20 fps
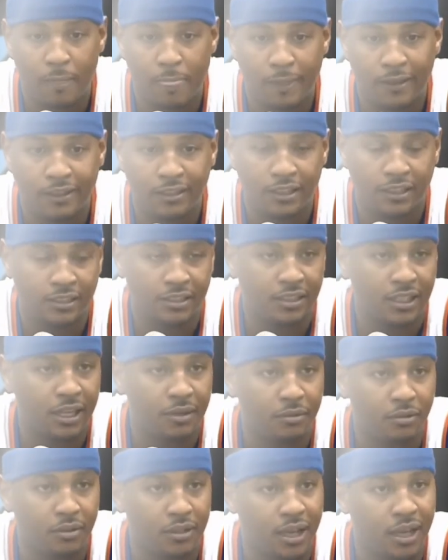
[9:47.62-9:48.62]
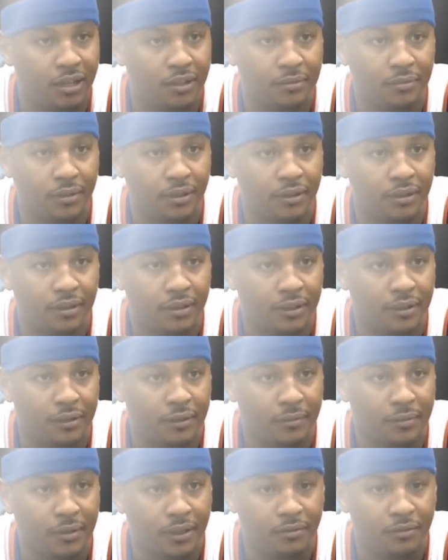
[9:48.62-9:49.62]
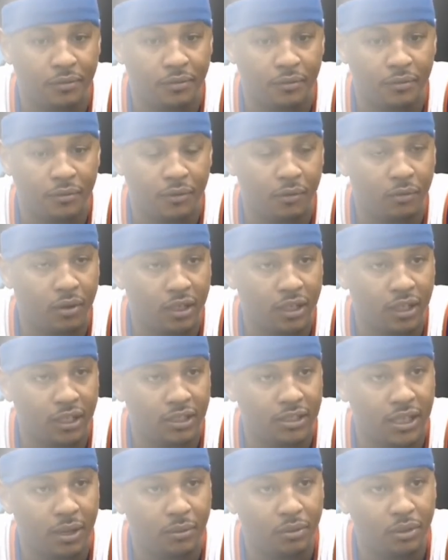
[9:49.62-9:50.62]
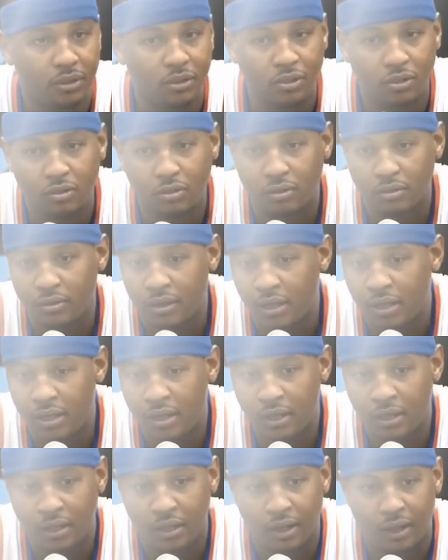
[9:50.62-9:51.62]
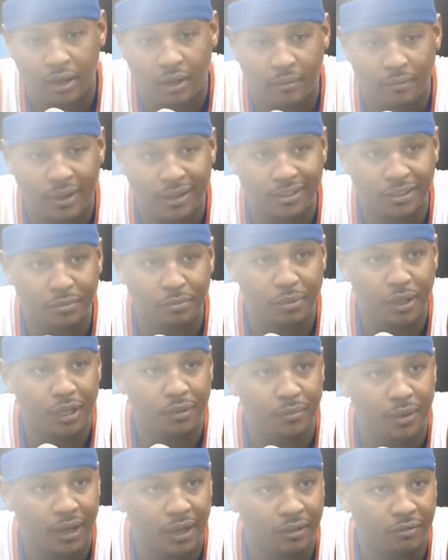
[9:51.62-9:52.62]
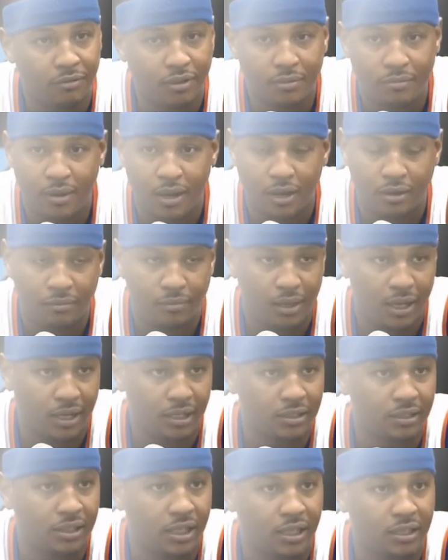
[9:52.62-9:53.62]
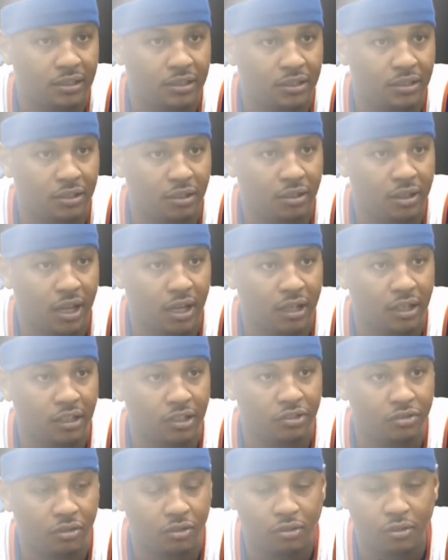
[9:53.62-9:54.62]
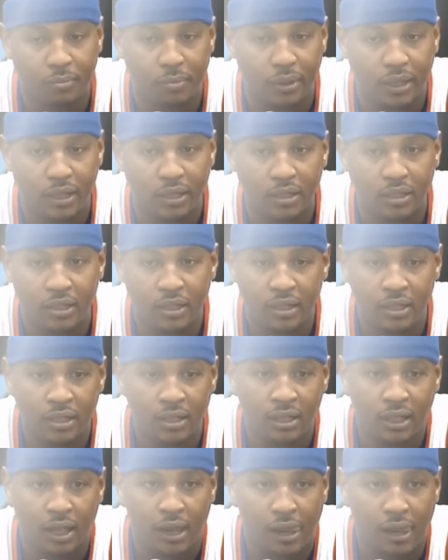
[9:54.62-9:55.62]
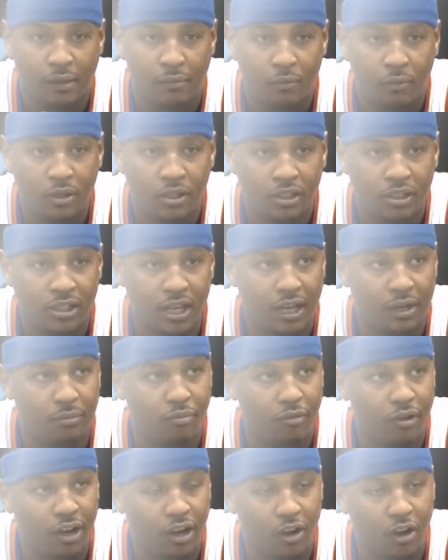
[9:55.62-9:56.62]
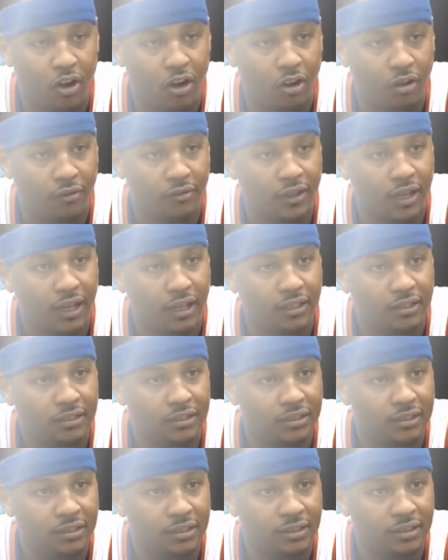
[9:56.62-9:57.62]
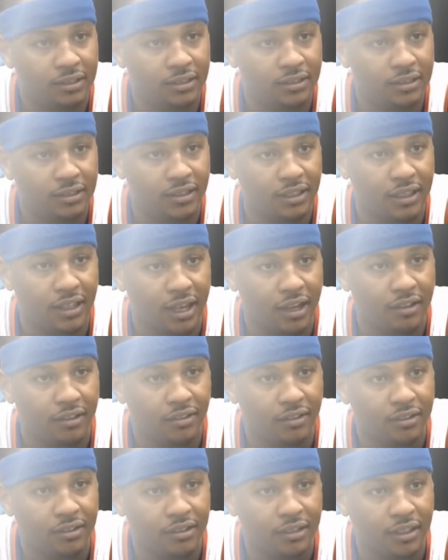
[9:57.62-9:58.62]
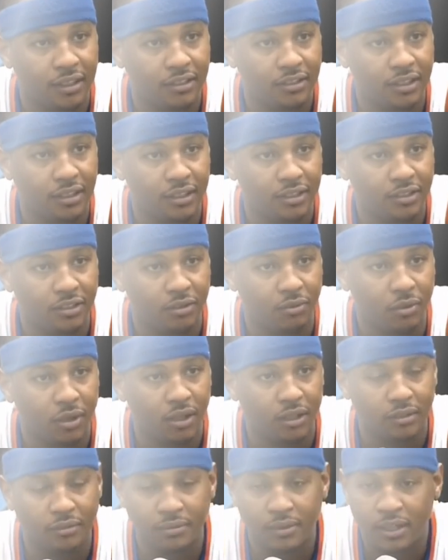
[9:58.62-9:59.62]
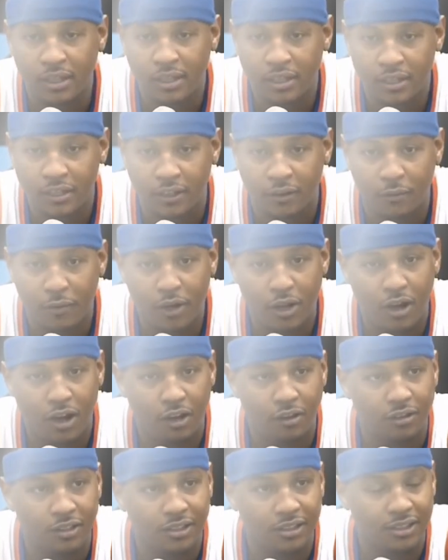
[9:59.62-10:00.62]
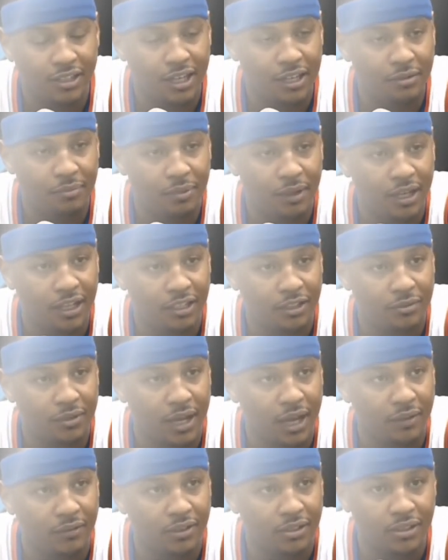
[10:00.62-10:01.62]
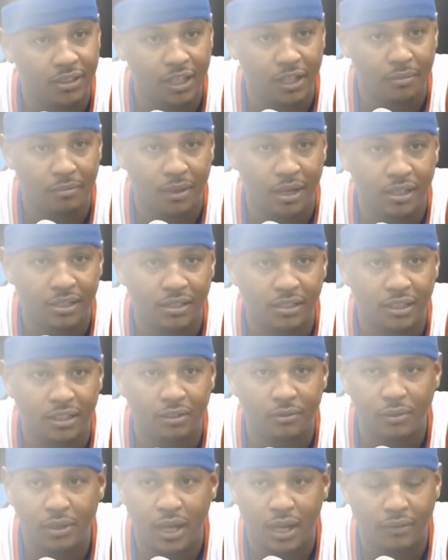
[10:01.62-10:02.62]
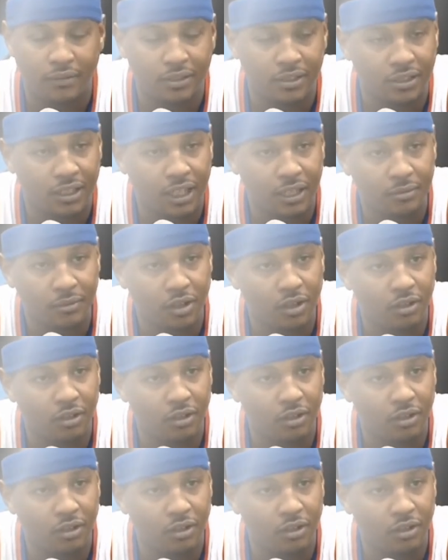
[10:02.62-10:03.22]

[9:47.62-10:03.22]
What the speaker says: And then Samuel Dallinger, I mean, from what he's able to do as a big man, rebound, block shots, you know, kind of control the paint. We just got to bring all of that together into one. If we all on the same page and we have the same mindset and we have the